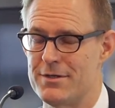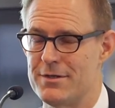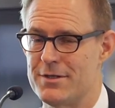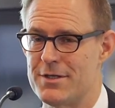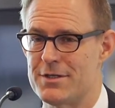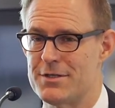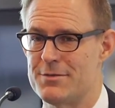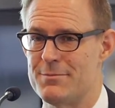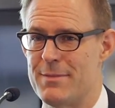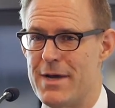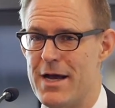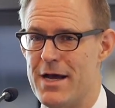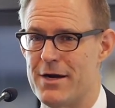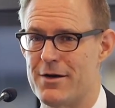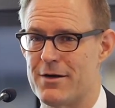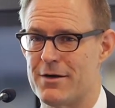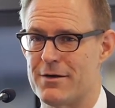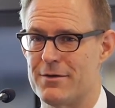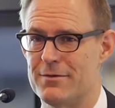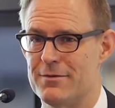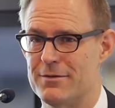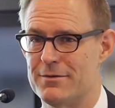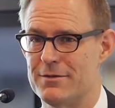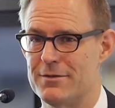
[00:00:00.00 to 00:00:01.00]
it doesn't
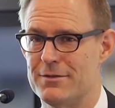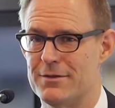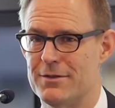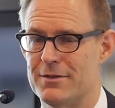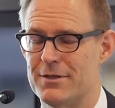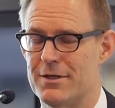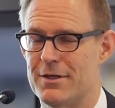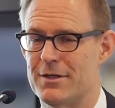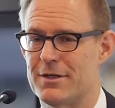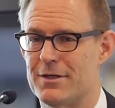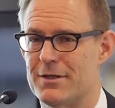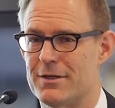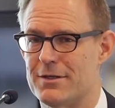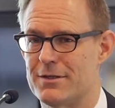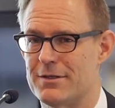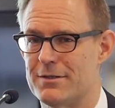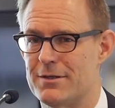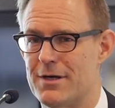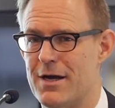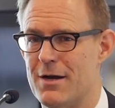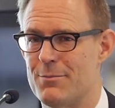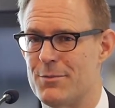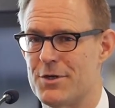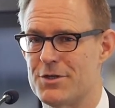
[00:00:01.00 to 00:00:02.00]
matter
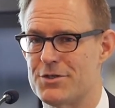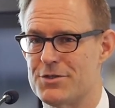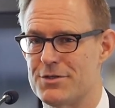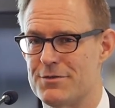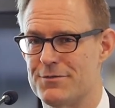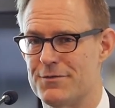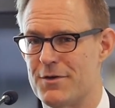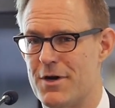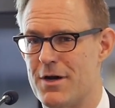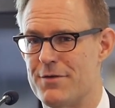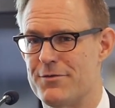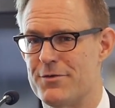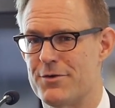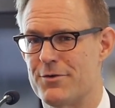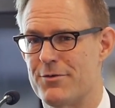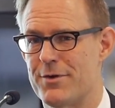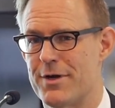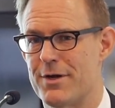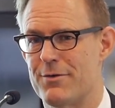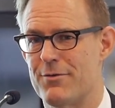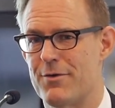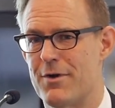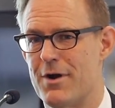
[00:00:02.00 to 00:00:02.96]
how much the five-year rate